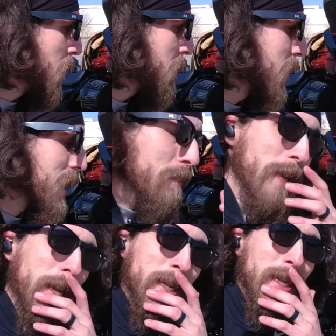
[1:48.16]
may think,
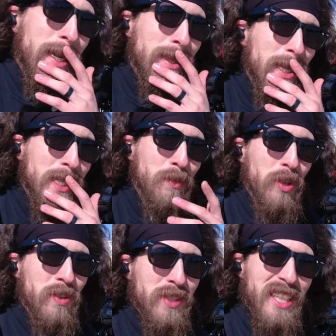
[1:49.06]
man, laced
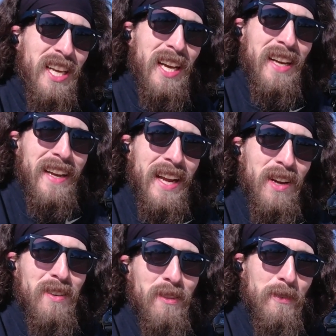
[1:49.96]
wheels on a
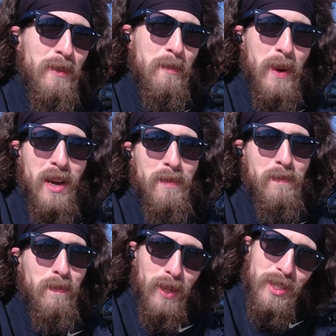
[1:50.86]

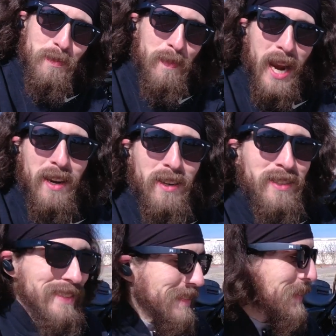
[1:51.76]
850-pound plus bagger?
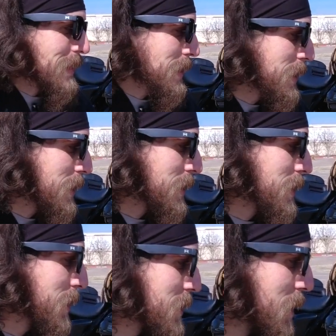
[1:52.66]

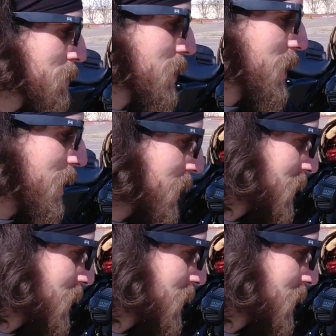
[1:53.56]
Oh, that seems like